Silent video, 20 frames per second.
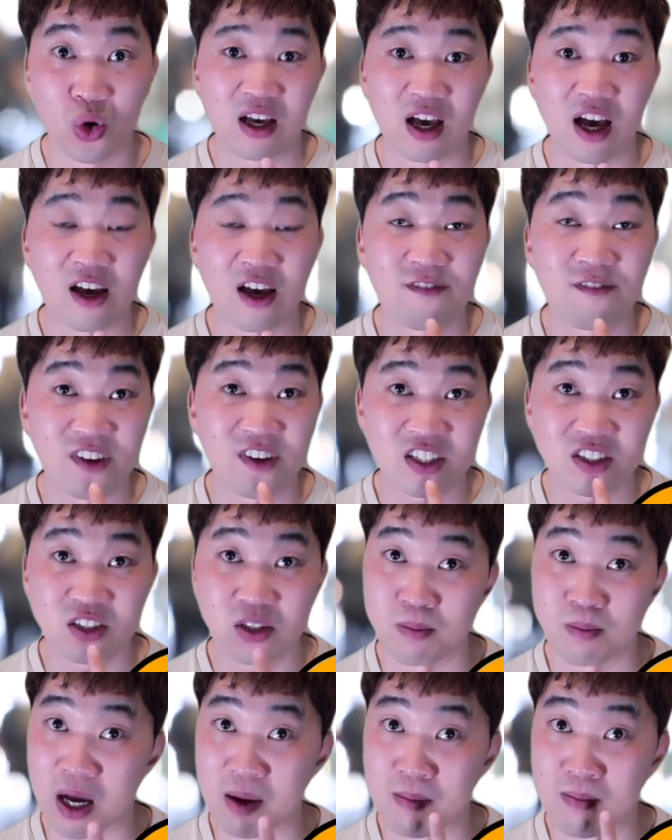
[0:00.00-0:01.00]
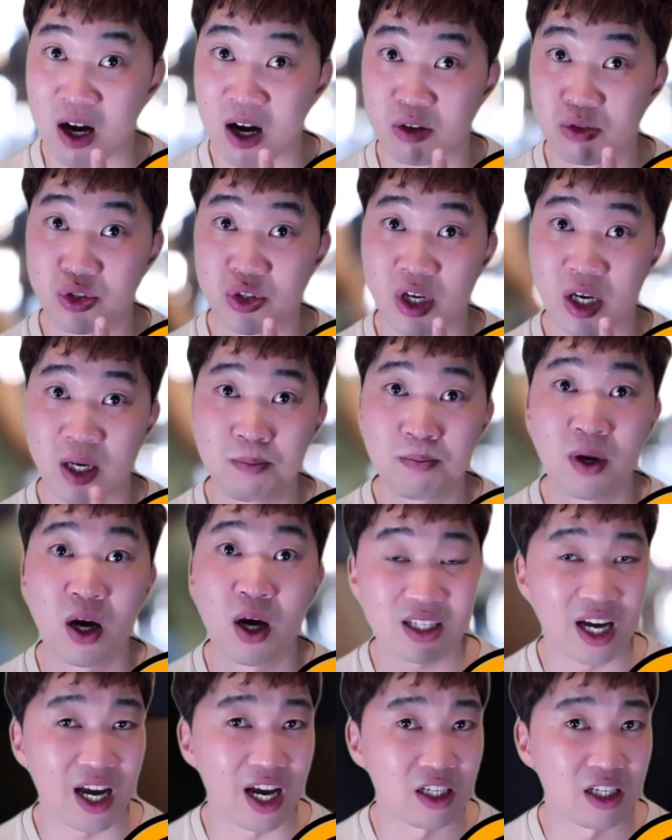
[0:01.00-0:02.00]
I fixed my mouth shape.
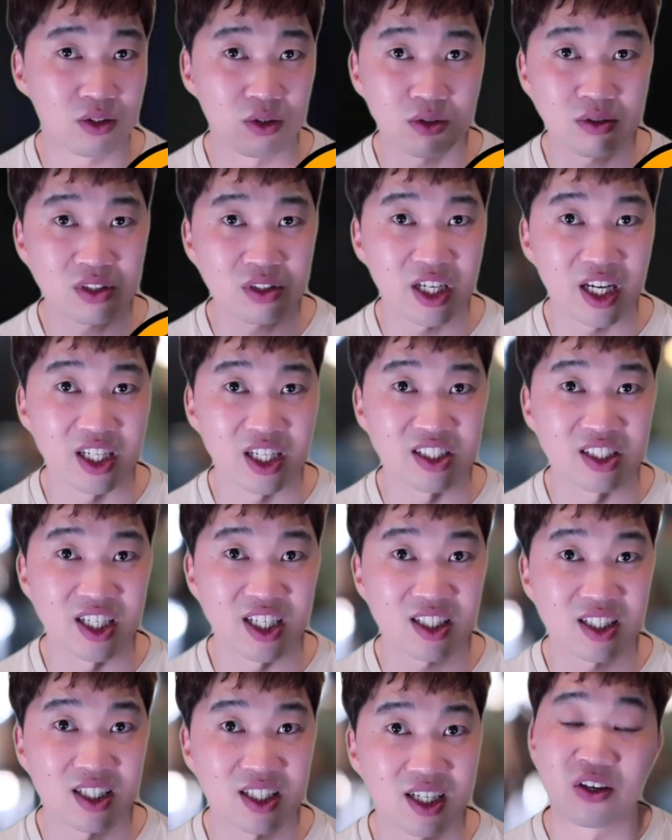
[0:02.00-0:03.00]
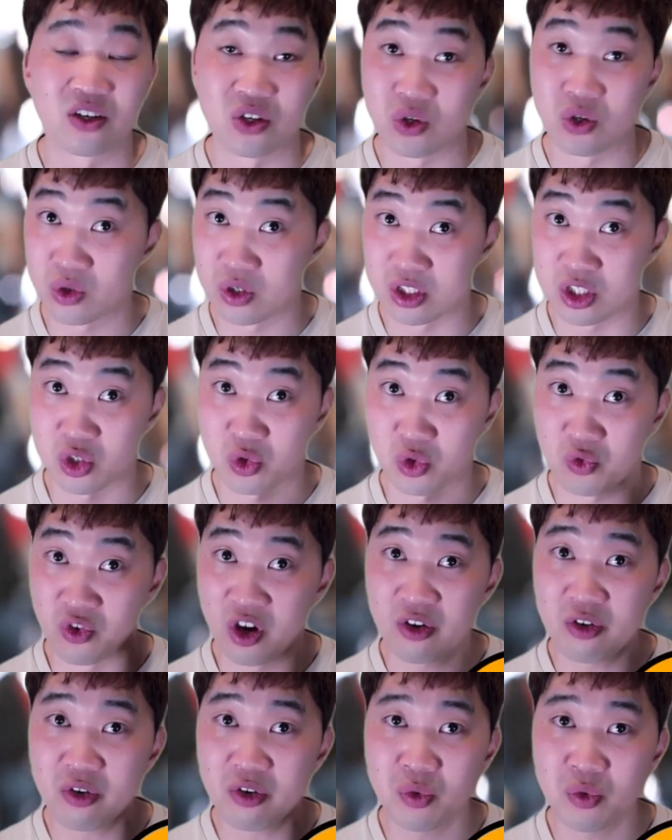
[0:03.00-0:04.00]
I don't change it. Yo is
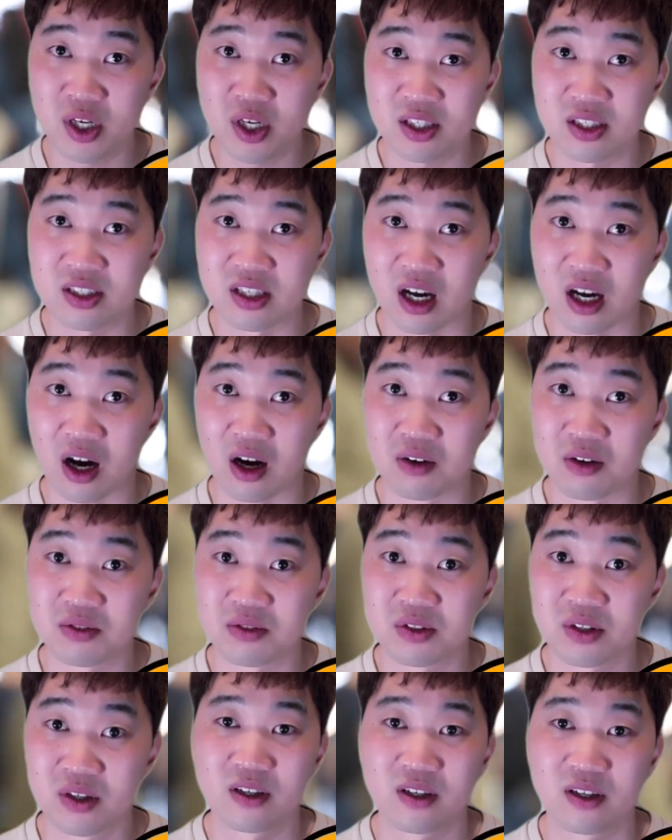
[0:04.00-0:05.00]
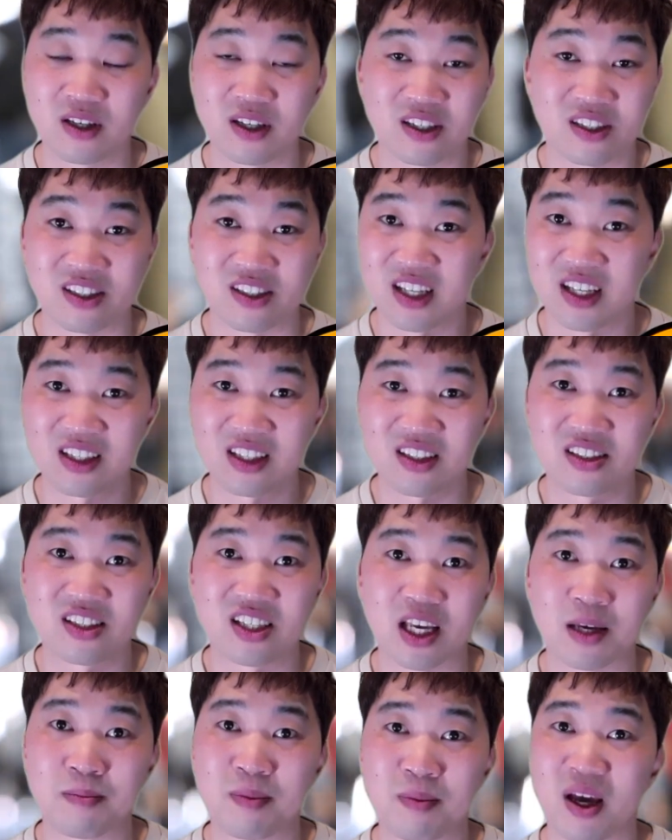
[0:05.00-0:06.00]
very quick sound. It is not the
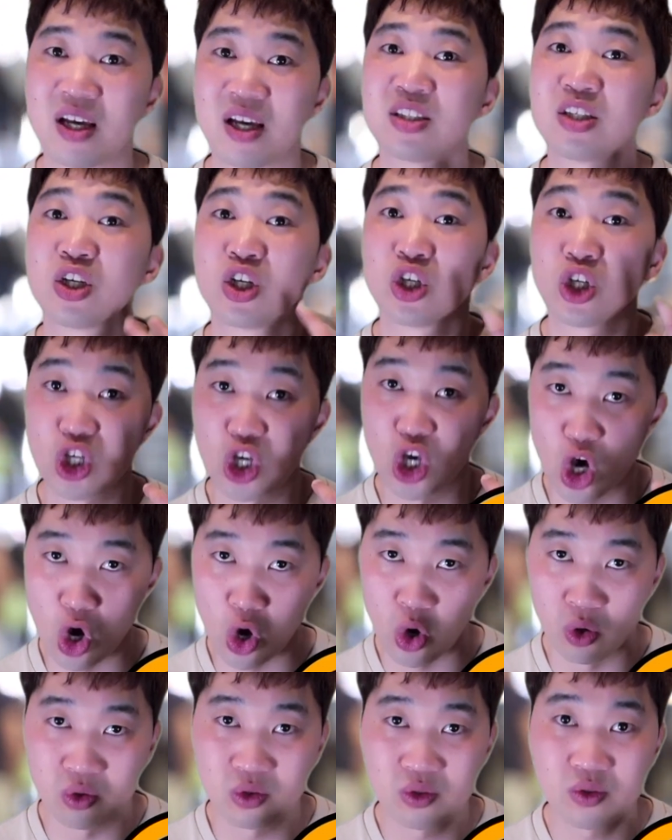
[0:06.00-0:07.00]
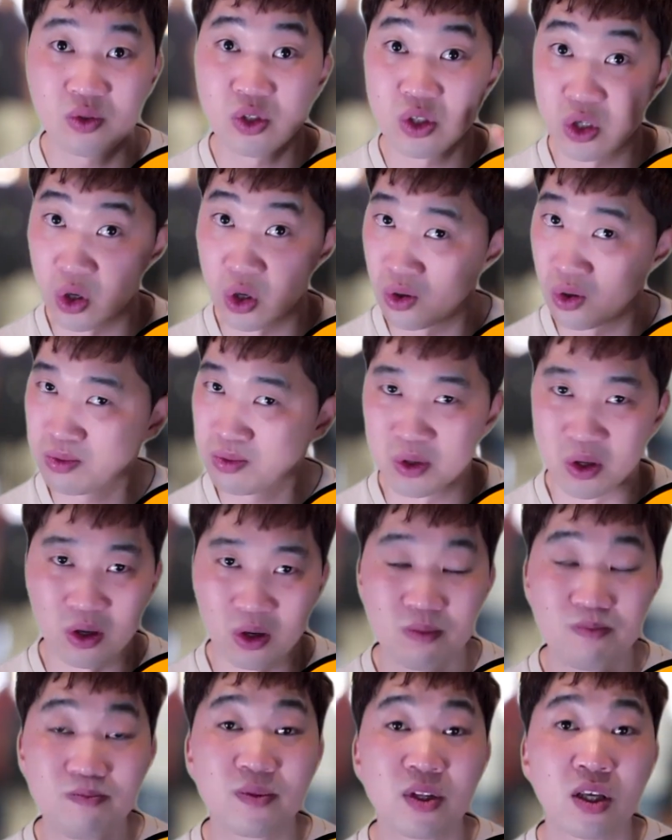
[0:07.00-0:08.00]
same as yo, yo, no.